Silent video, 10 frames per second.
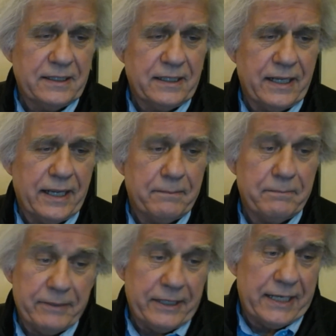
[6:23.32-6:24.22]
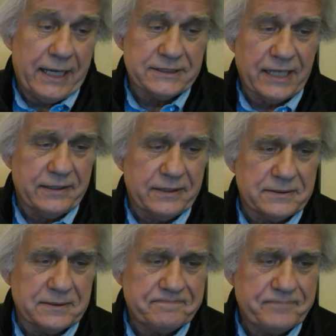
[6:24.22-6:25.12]
and maybe he does. I don't
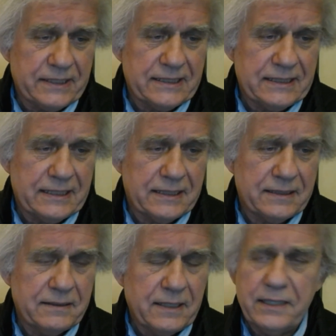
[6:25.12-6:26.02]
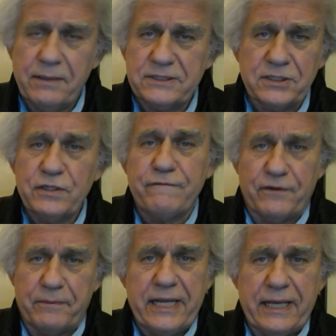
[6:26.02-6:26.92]
know. Uh, it wasn't good
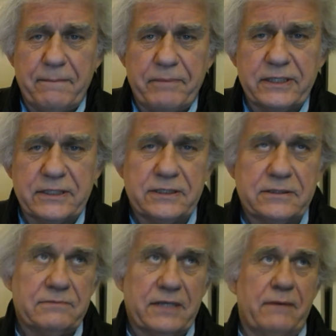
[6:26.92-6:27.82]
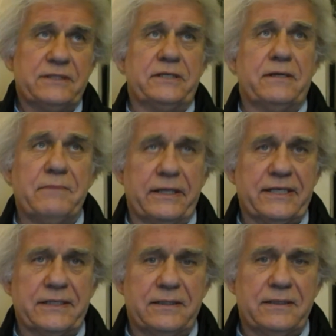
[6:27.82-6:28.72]
for me because when I was there a month
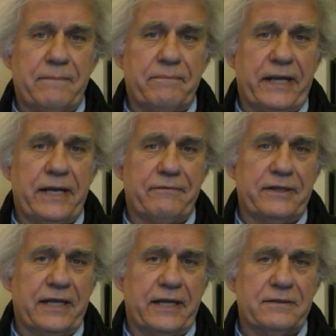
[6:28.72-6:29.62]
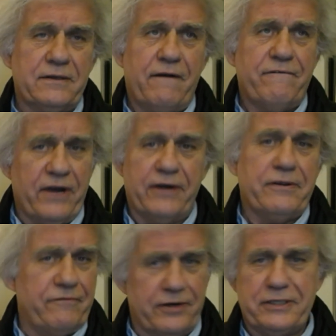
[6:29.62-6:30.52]
ago, I paid everything
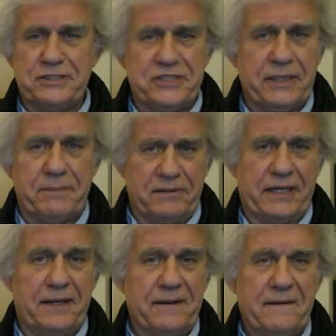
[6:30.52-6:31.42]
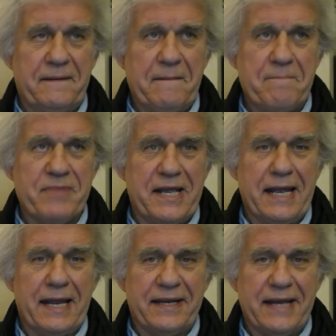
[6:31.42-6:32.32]
very, very cheaply.
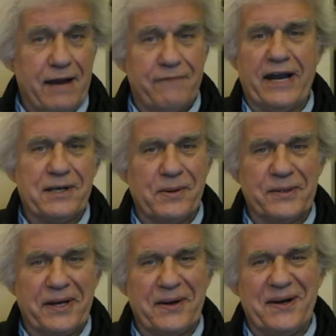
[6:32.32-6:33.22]
And now if I go there,